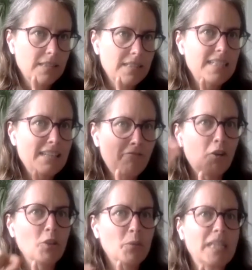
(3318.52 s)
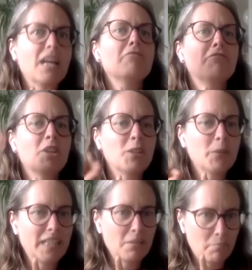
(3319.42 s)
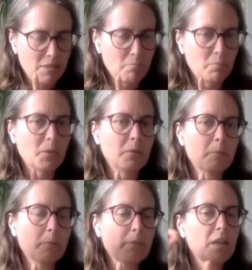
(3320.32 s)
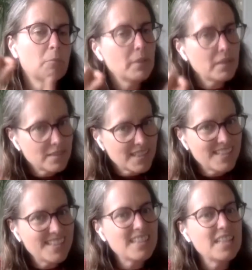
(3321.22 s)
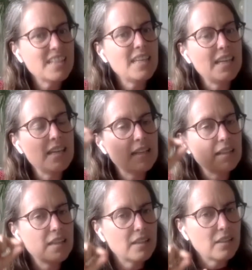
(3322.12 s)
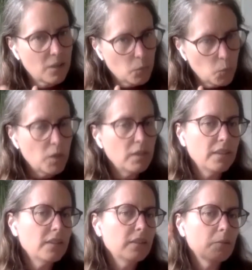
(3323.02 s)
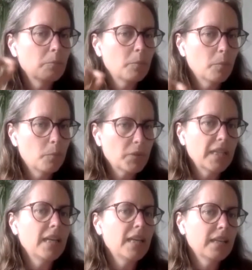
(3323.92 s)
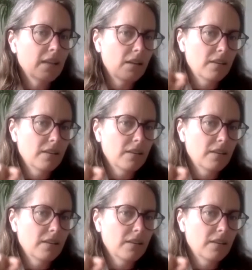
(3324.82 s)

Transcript: defollowing, unfollowing people because I see that what they're bringing